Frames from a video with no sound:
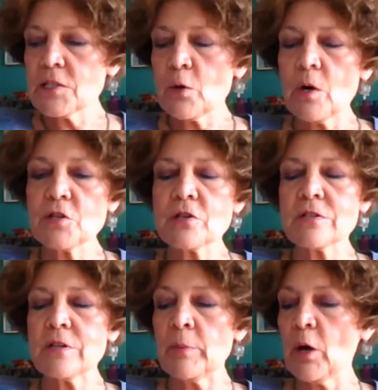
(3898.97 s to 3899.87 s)
kinds of
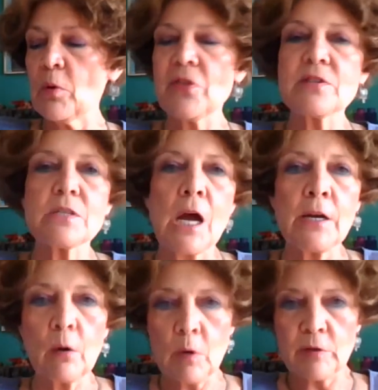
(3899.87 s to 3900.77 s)
questions. Let me go with the
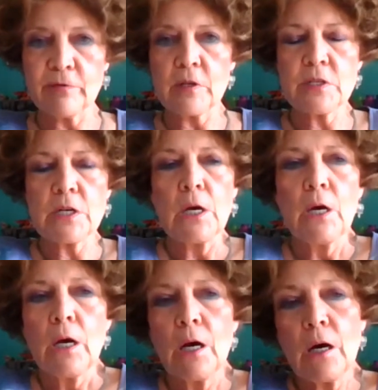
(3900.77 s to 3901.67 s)
Sino one first.
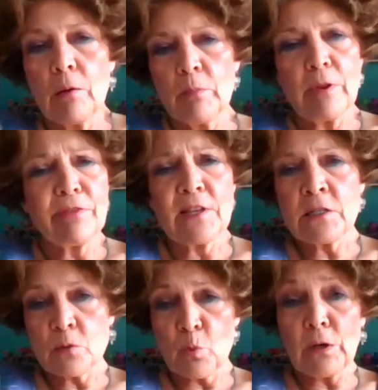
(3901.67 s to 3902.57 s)

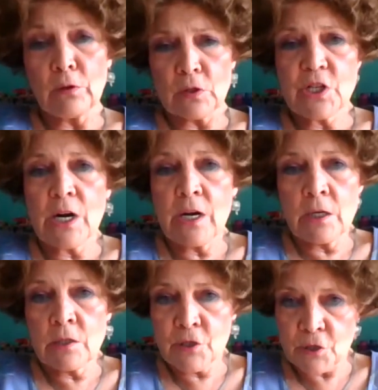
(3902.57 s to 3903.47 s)
Things will
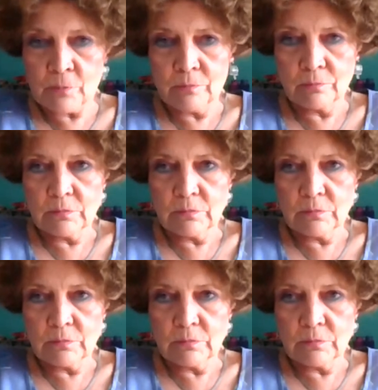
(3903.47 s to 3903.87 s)
change.